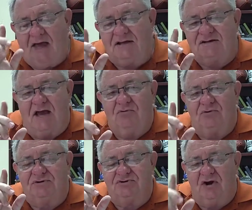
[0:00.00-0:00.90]
As I
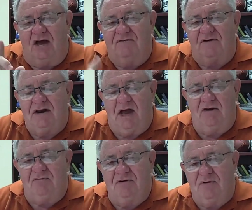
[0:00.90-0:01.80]
was driving,
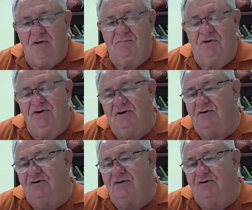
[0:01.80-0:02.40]
I remembered,